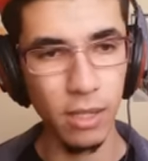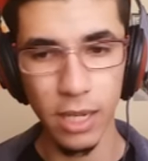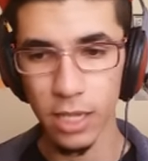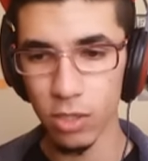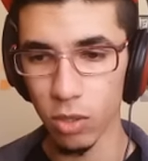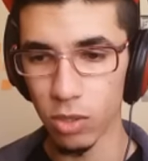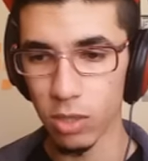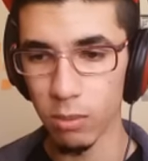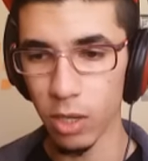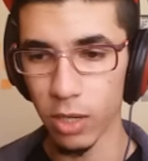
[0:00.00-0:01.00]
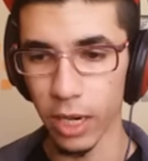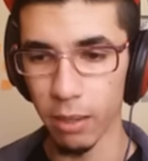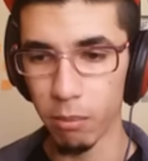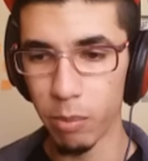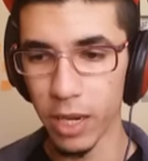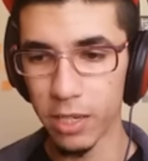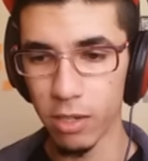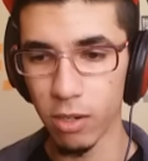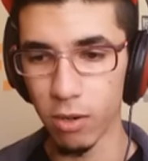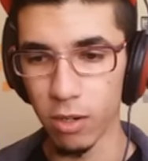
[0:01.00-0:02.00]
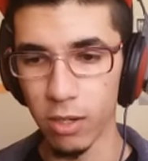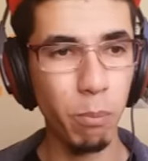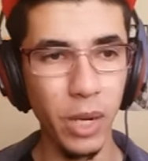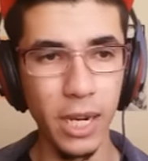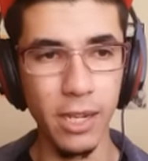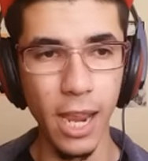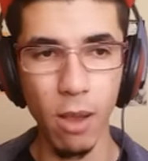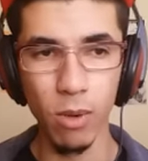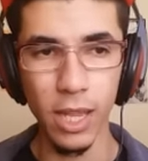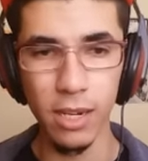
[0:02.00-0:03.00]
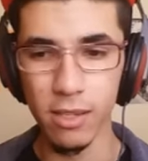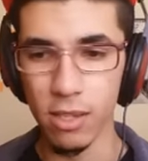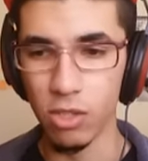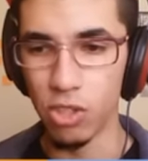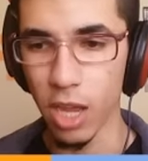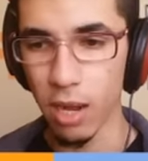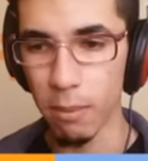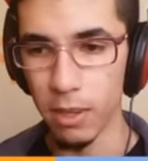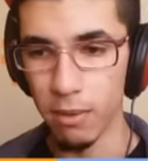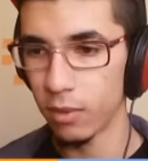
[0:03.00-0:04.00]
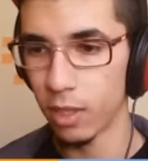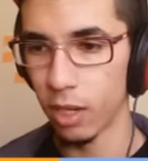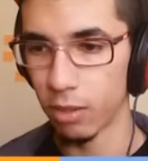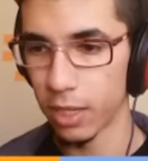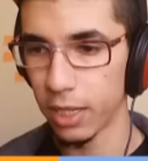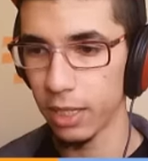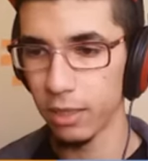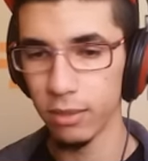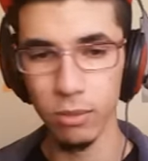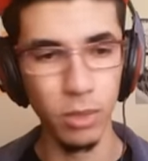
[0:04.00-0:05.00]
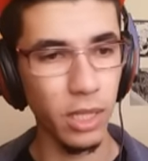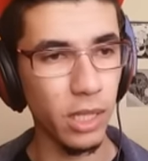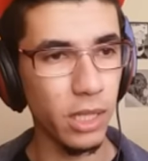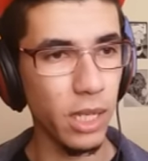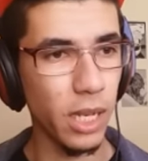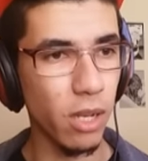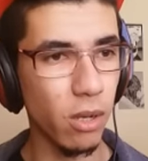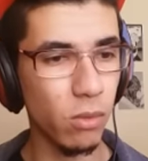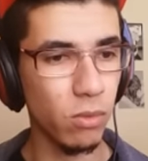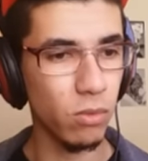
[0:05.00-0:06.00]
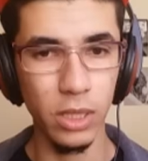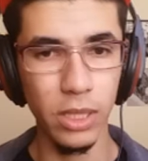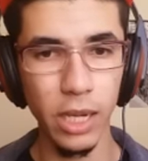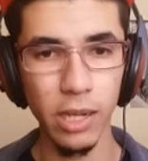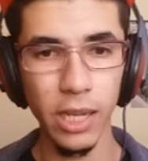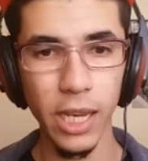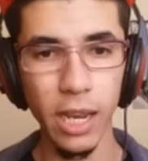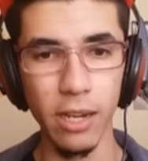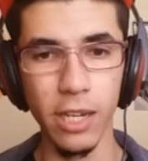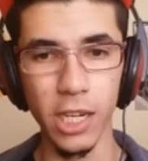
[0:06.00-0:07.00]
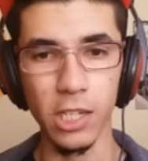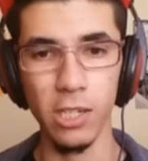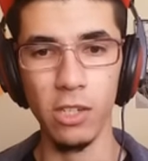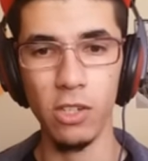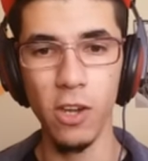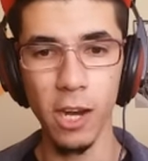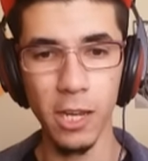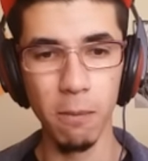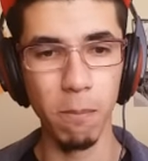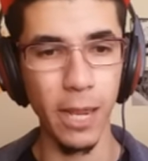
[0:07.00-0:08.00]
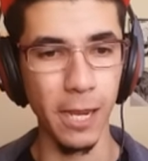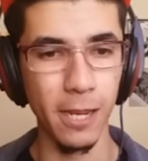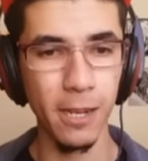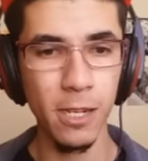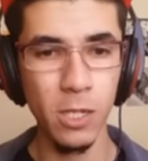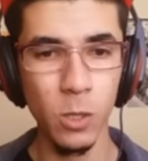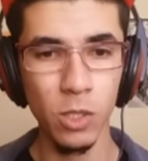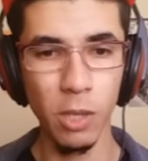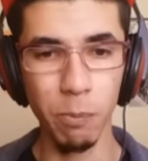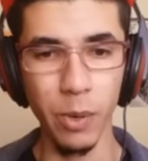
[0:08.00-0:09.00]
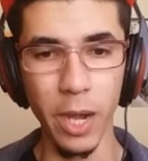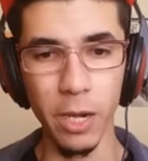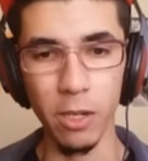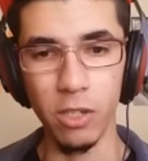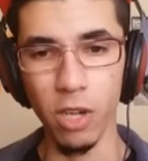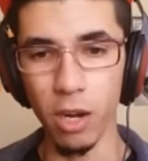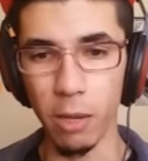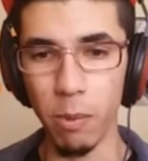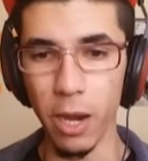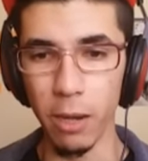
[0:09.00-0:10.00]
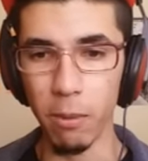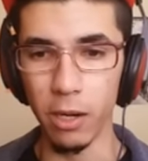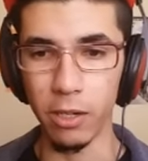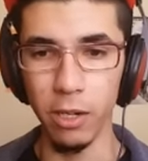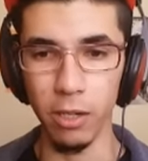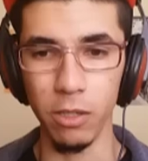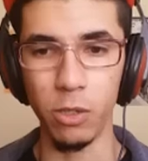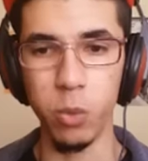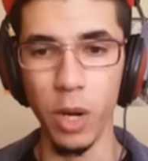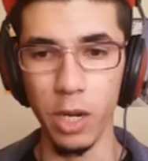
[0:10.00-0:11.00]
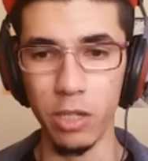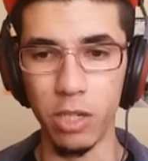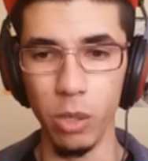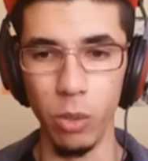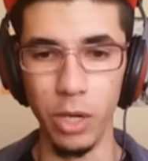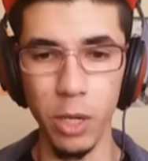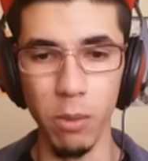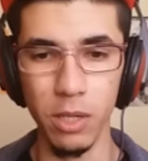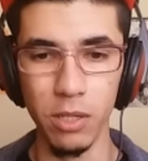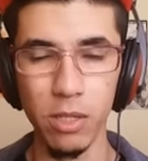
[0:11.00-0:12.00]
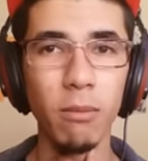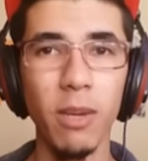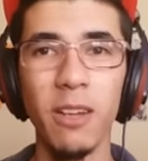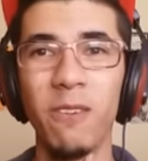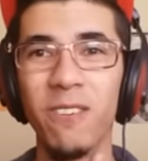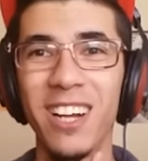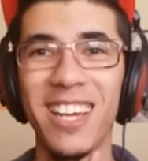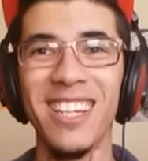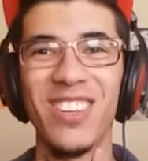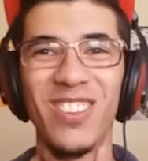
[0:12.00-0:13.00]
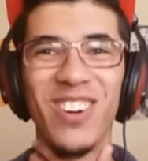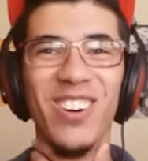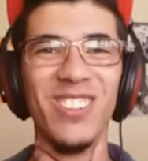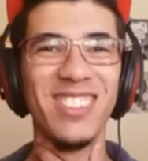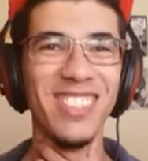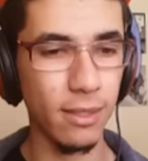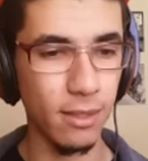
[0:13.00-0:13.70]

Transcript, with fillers: That's awesome. Okay, break the door. Break it down, ladies and gentlemen. Okay, where did they go? Deadly addiction. Junkie plague. Spray the junkie plague by killing twenty-two humans. My fucking throat.